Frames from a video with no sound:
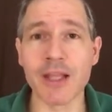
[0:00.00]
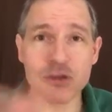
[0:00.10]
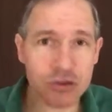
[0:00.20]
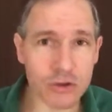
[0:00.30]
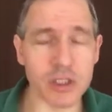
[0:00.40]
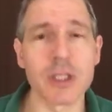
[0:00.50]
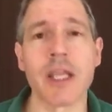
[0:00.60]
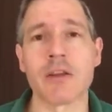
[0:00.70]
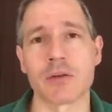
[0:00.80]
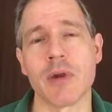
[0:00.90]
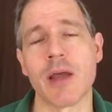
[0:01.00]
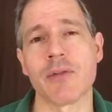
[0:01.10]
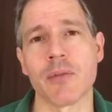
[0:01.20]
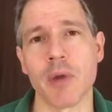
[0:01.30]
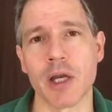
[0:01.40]
and circulate
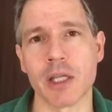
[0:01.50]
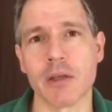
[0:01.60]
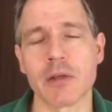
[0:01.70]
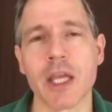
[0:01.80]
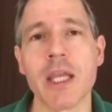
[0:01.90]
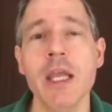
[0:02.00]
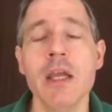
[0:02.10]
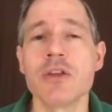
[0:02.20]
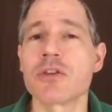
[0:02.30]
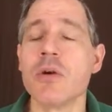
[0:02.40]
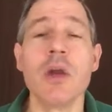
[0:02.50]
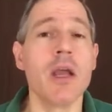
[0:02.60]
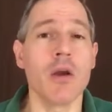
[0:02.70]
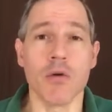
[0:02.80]
throughout the body okay so